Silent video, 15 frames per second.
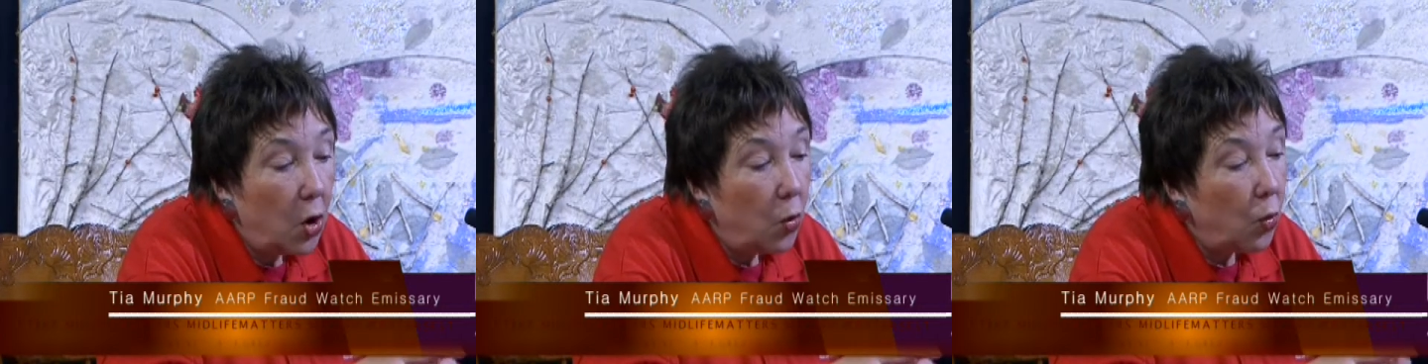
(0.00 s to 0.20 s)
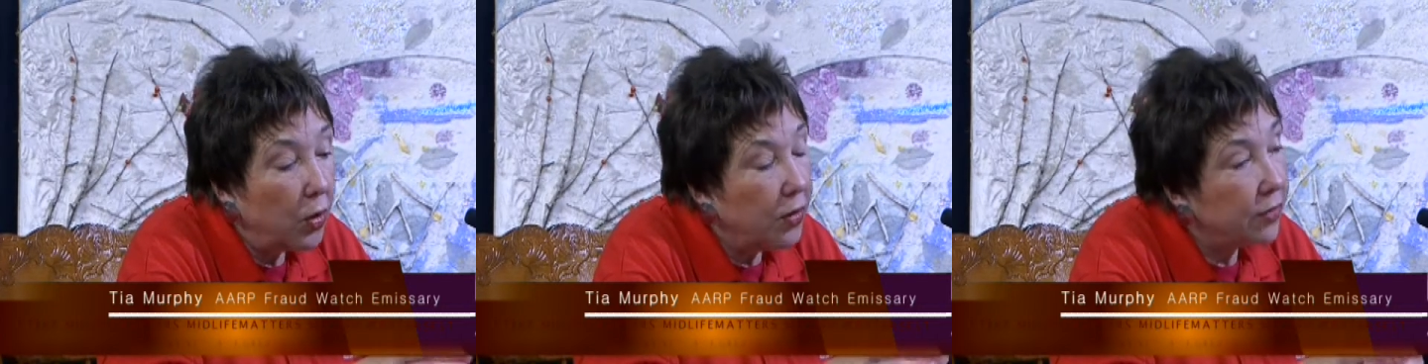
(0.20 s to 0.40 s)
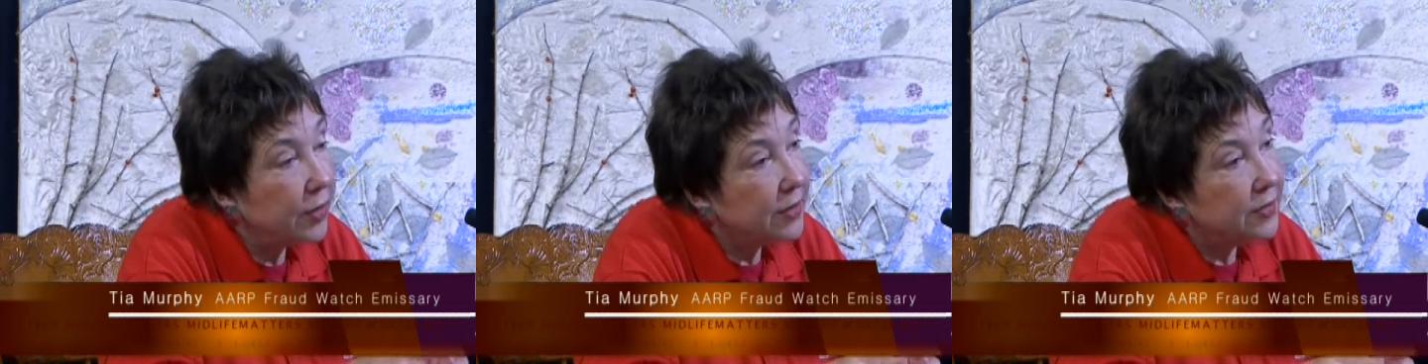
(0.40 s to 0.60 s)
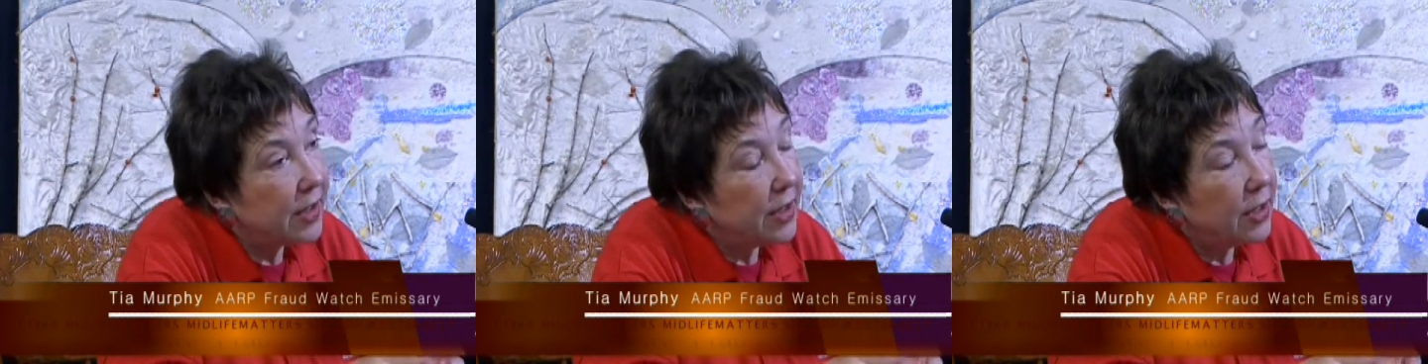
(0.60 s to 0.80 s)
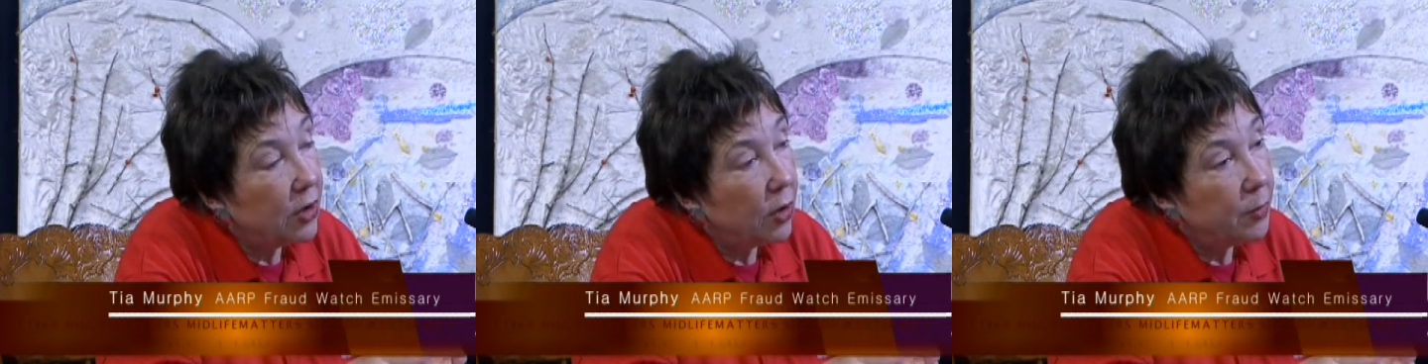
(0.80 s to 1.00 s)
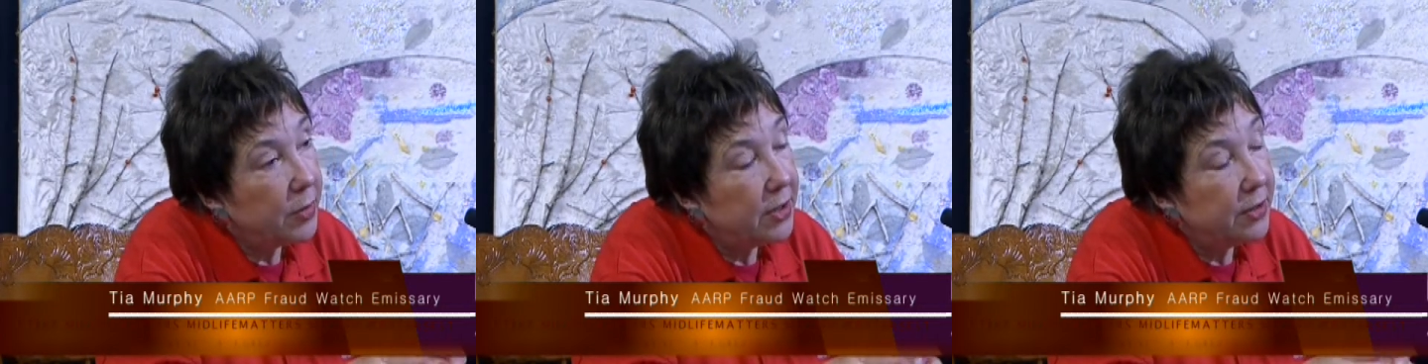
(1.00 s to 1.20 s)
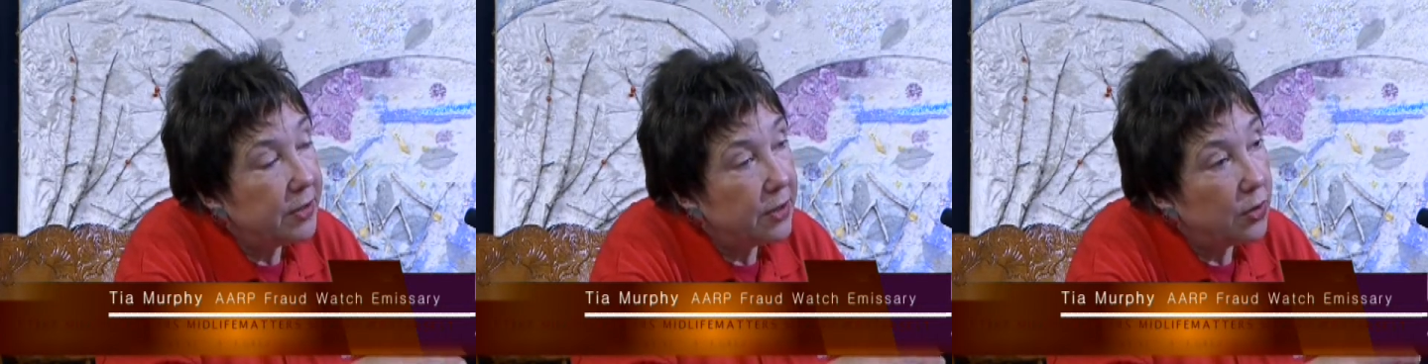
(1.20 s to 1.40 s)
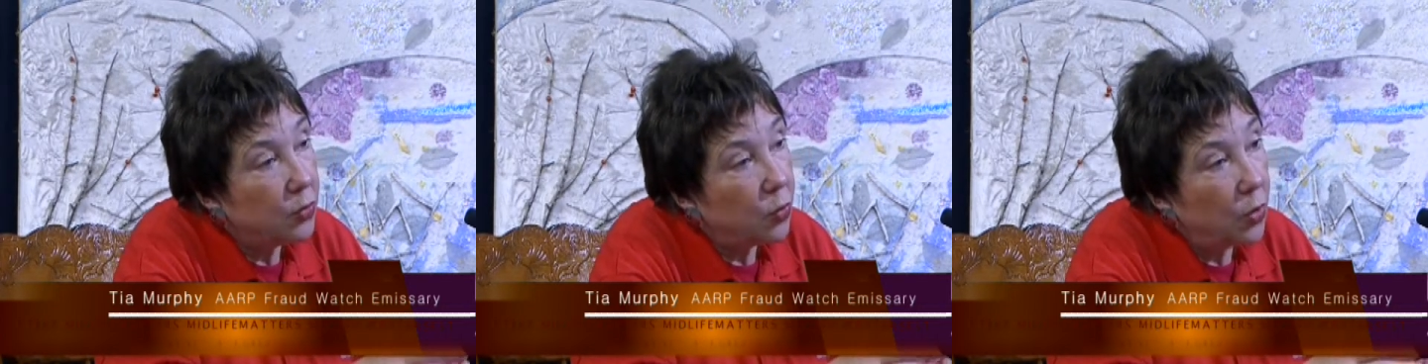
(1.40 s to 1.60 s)
One of the things AARP
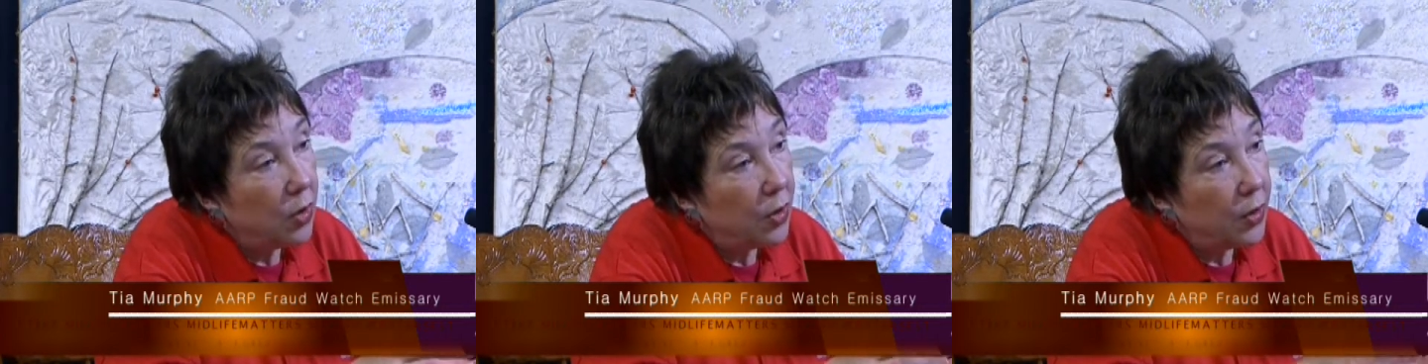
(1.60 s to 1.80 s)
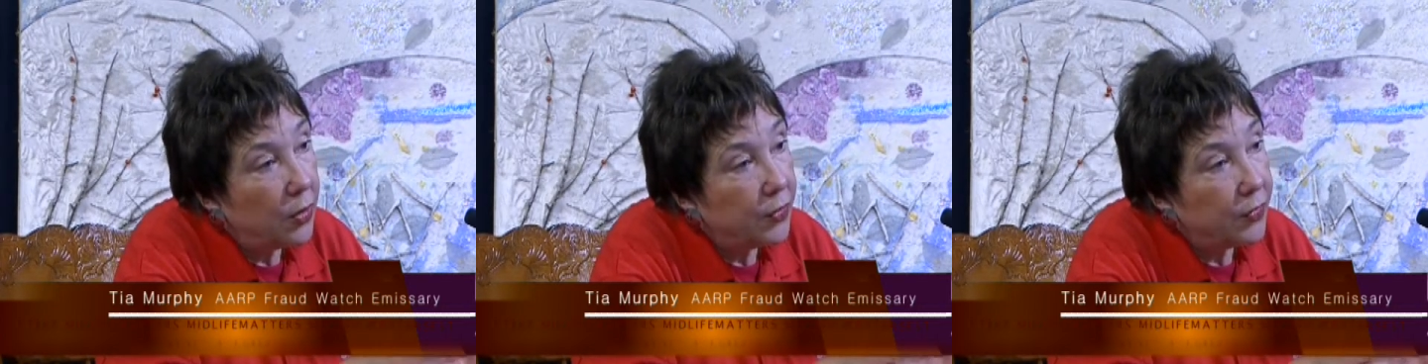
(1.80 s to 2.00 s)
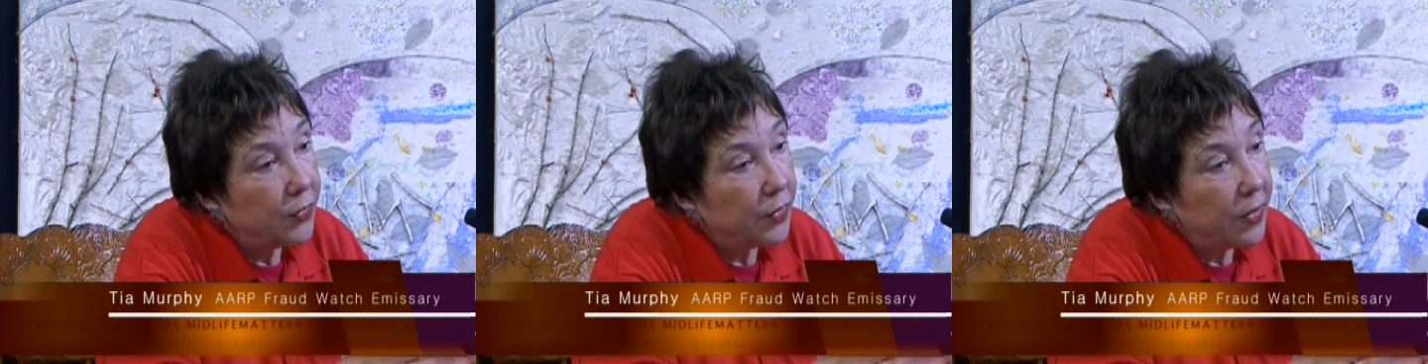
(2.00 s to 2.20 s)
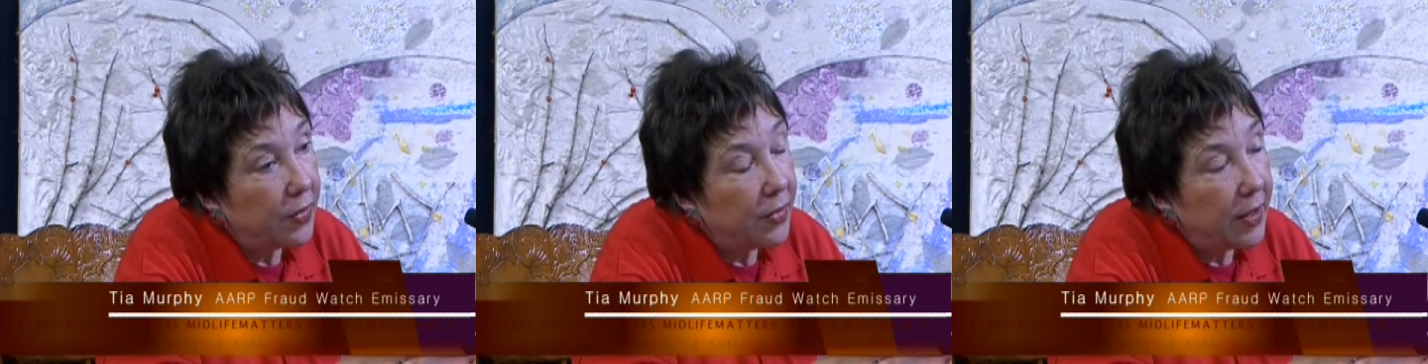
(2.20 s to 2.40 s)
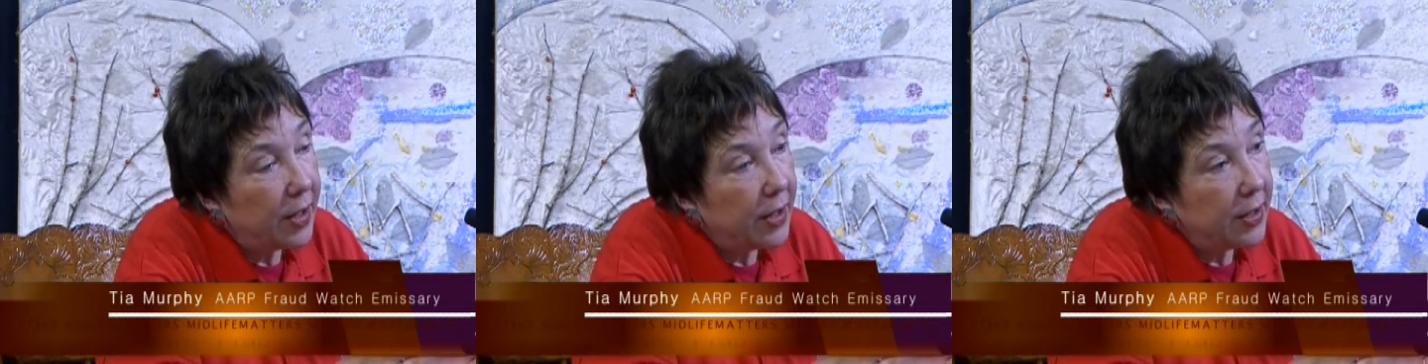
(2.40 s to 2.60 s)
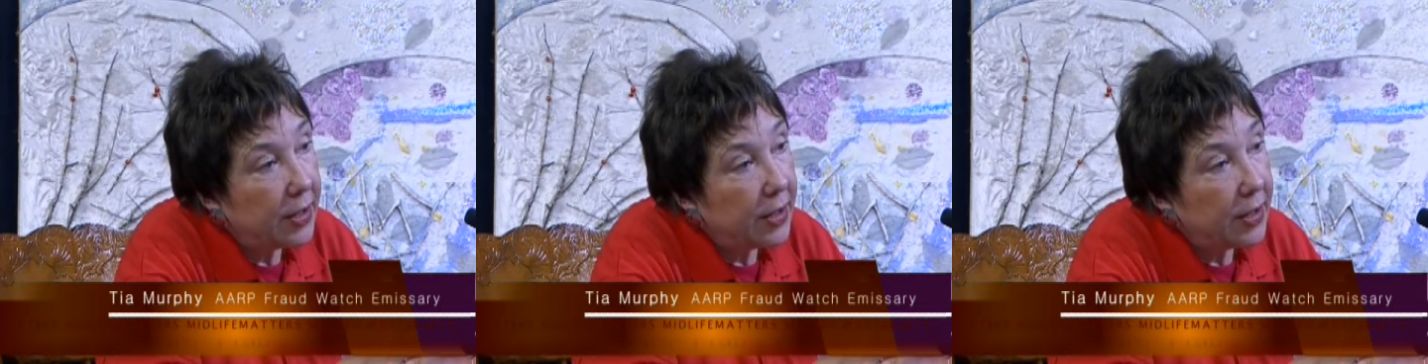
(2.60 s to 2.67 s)
did was they